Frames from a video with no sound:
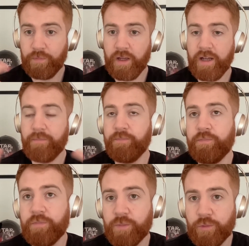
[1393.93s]

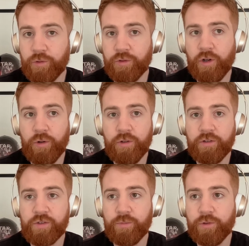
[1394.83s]
some good code
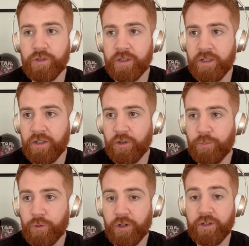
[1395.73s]
and some good
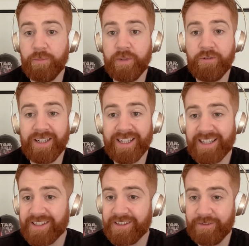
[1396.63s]
product can be
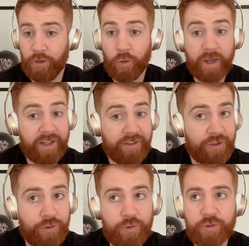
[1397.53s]
released quicker
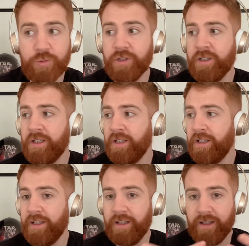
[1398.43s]
than usual,
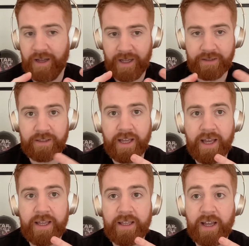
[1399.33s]
and
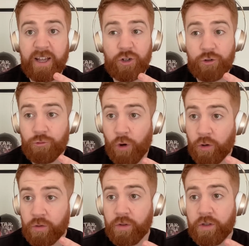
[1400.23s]
a
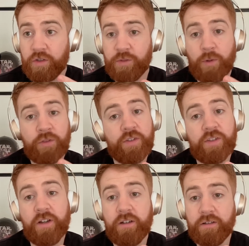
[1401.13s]
strong
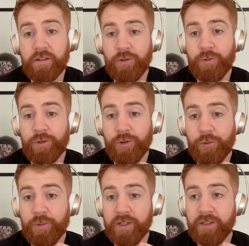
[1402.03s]
sponsor
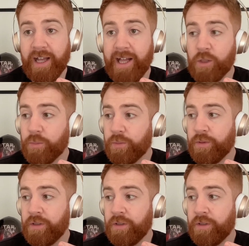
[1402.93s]
who will help